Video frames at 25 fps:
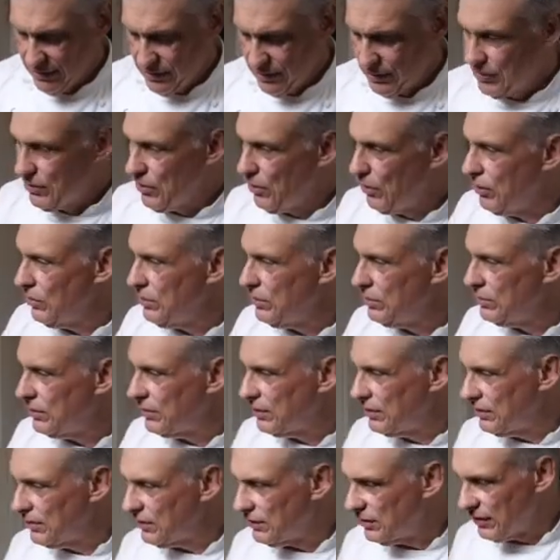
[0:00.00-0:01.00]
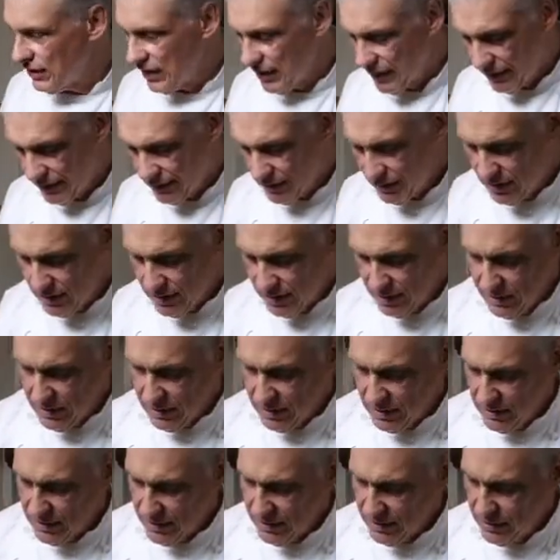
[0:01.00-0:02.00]
You go to the side,
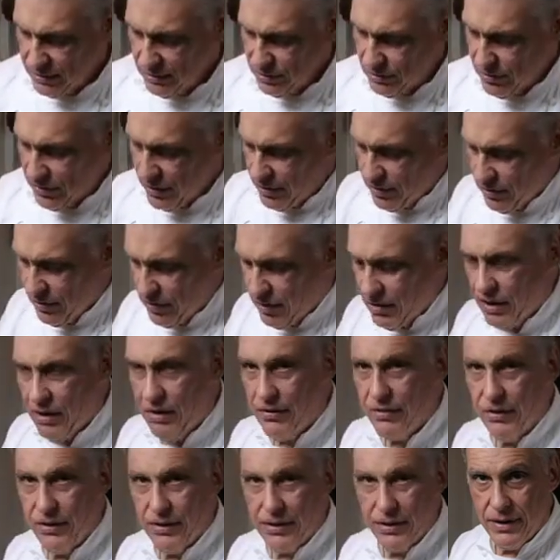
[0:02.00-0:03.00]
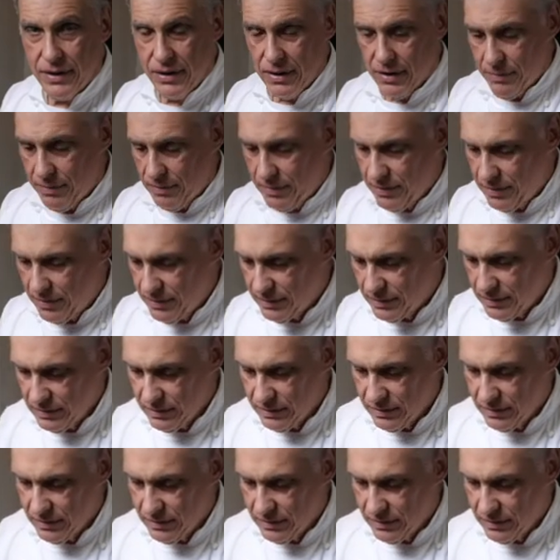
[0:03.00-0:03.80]
you try to cover it up.